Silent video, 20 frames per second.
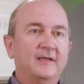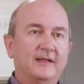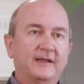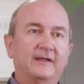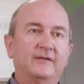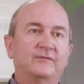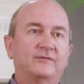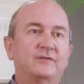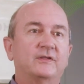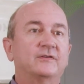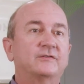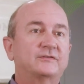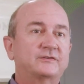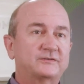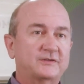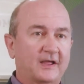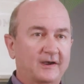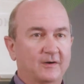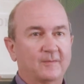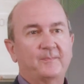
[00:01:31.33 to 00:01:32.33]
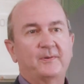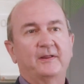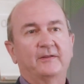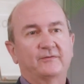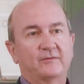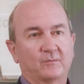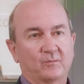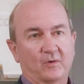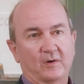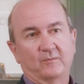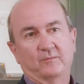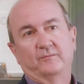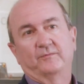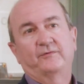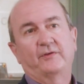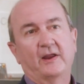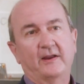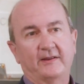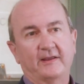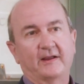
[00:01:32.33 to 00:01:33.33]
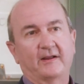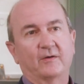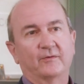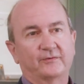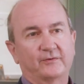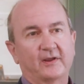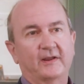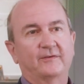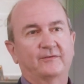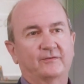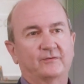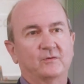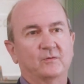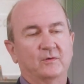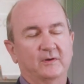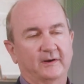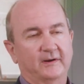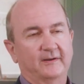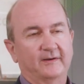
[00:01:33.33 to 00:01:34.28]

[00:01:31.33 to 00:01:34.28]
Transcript: is the centerpiece of what San Diego State's doing.